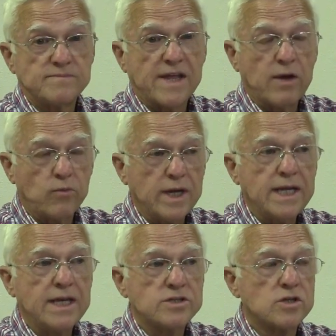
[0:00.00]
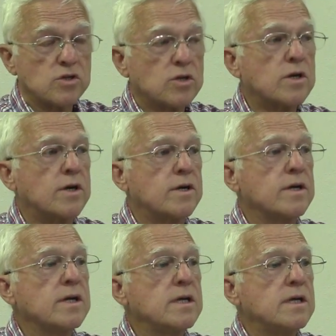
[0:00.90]
And we need to
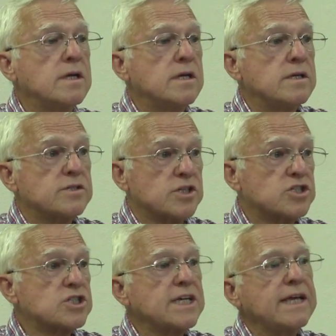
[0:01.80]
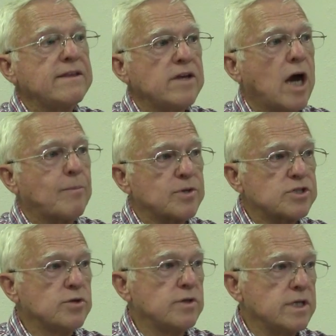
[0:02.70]
learn to see the
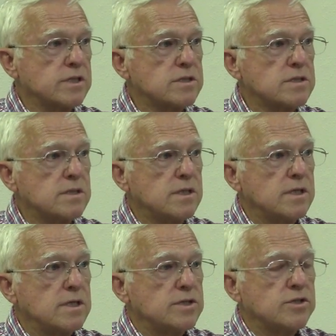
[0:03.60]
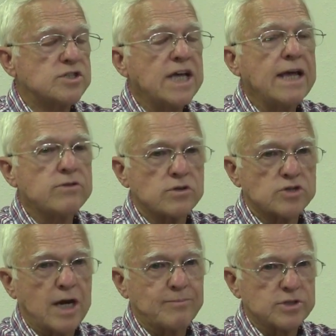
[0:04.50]
opportunities, to take those
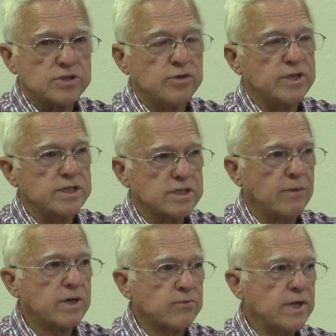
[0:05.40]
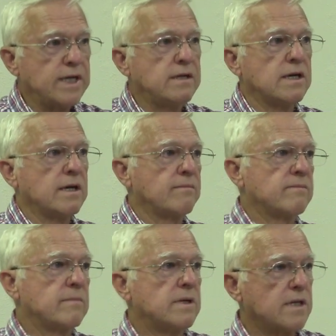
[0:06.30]
opportunities. I want to read um,
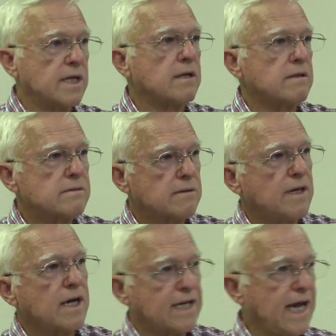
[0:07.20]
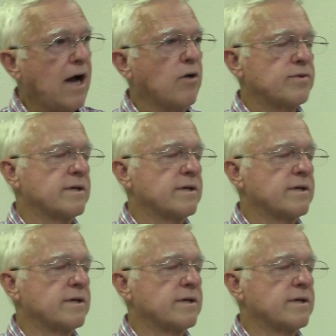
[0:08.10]
a little account.